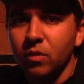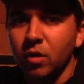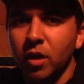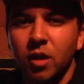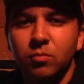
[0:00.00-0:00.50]

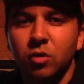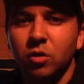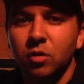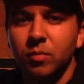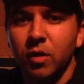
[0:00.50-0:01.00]
And I ain't
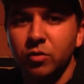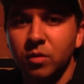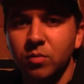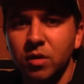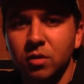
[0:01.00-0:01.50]
talking about
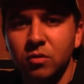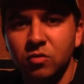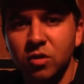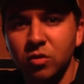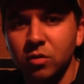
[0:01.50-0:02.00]
them
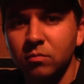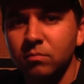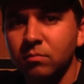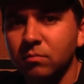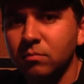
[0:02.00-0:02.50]
Inklings neither.
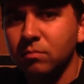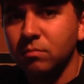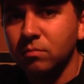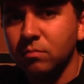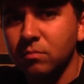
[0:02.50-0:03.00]

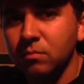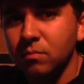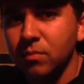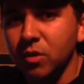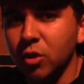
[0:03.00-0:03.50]

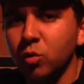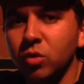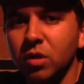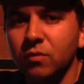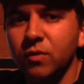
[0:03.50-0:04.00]
Now you
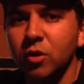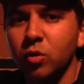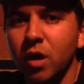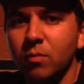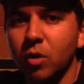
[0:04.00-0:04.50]
would think a
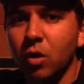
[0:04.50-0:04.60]
video game